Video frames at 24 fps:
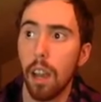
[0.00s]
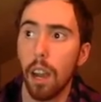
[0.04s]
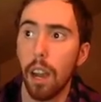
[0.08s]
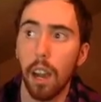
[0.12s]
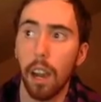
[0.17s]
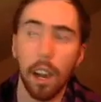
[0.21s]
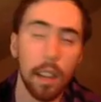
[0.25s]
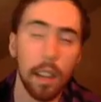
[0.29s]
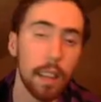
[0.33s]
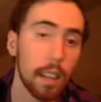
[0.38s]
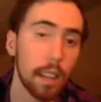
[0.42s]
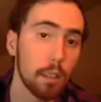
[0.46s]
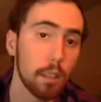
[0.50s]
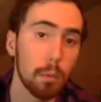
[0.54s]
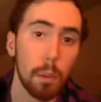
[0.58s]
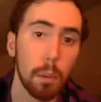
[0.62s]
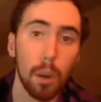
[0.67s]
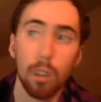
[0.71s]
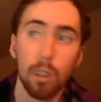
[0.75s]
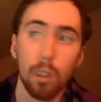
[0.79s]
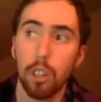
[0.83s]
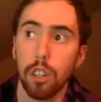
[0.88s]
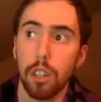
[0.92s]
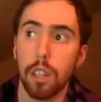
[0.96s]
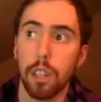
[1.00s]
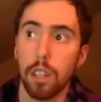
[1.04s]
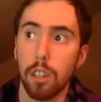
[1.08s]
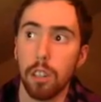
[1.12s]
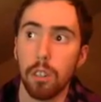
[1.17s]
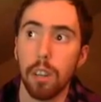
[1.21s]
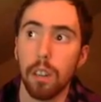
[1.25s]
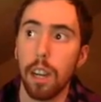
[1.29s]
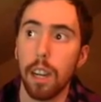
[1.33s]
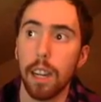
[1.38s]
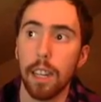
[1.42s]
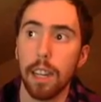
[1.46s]
Uh, that's bullshit. You're
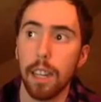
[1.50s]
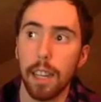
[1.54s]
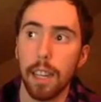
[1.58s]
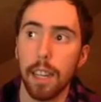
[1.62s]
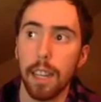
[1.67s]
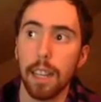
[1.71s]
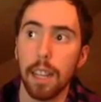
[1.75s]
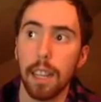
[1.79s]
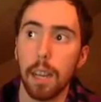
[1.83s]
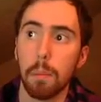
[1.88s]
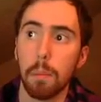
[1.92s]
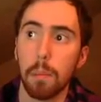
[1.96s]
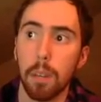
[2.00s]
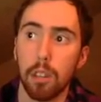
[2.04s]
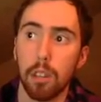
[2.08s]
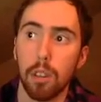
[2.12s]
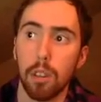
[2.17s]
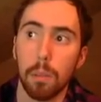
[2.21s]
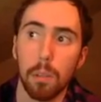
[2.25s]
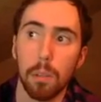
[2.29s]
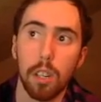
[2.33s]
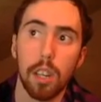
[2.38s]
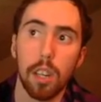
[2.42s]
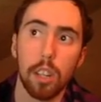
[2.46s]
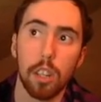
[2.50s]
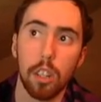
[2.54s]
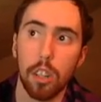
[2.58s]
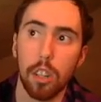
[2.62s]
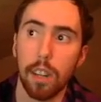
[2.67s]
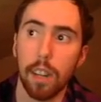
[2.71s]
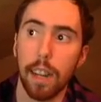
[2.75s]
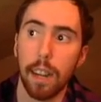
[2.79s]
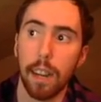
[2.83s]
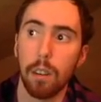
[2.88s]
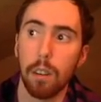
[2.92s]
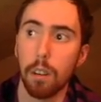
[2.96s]
not going to get that much reputation
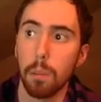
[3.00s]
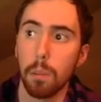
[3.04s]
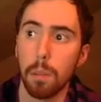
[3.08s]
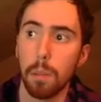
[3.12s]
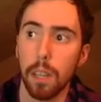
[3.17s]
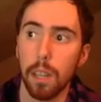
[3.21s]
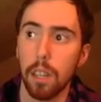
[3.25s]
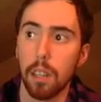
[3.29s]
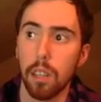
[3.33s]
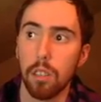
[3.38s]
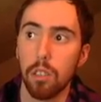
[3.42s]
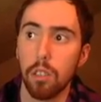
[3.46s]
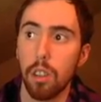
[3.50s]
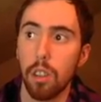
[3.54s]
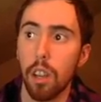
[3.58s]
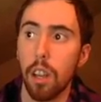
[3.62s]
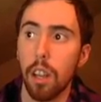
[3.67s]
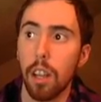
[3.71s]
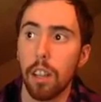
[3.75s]
an hour because